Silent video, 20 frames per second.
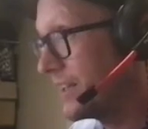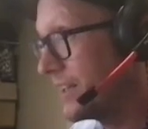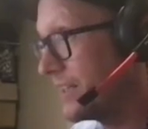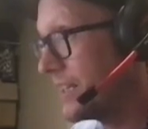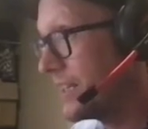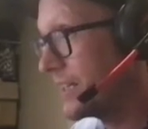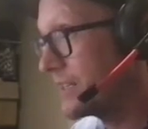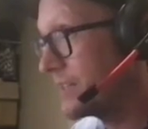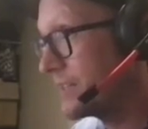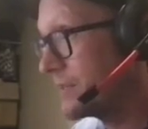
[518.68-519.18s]

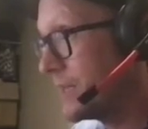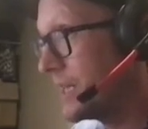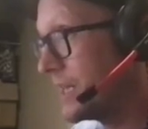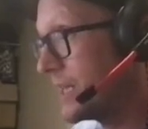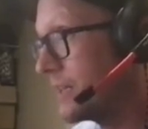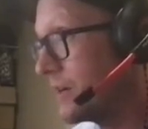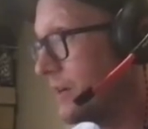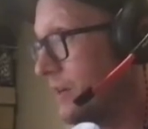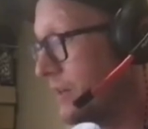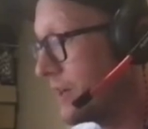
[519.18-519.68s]
Yes,
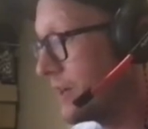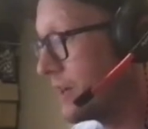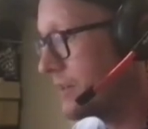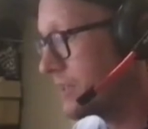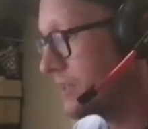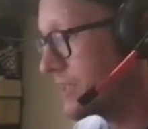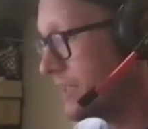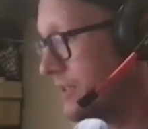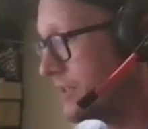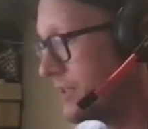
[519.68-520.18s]
make it on the other
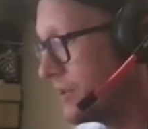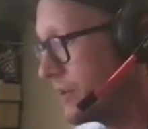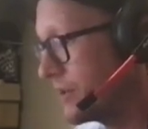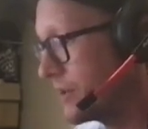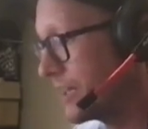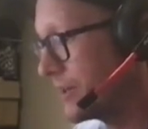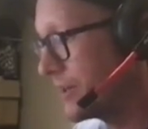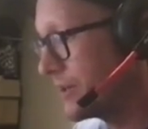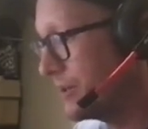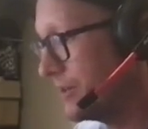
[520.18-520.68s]
side too.
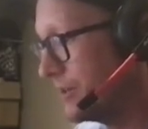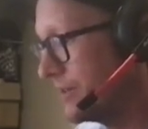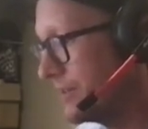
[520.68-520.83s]
Okay, cool.